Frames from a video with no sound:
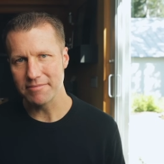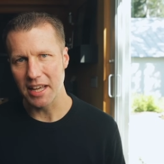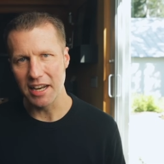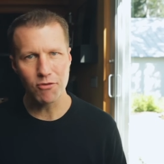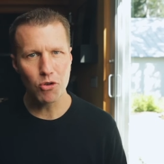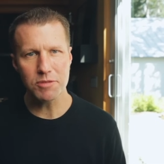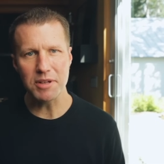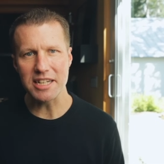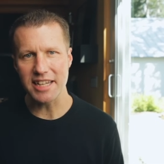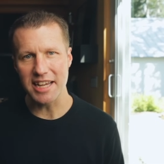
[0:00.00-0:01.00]
and it forced me
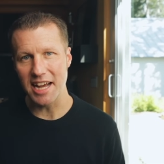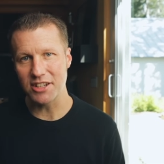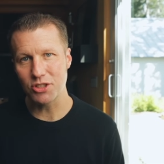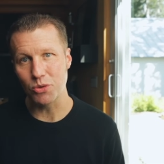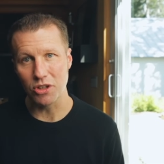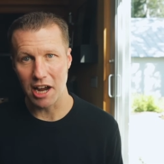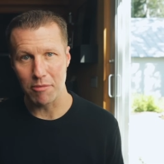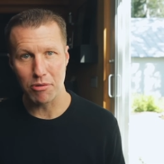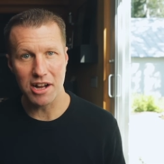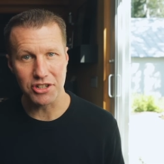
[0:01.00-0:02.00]
to say yes to a lot
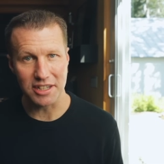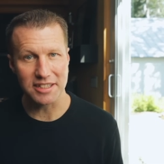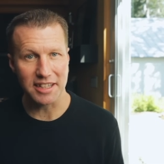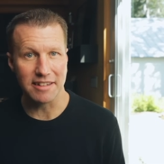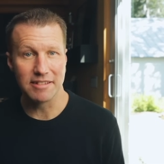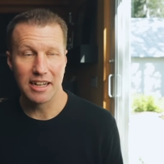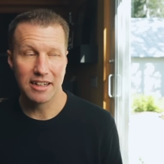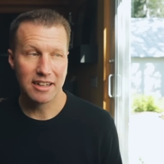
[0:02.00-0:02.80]
of projects that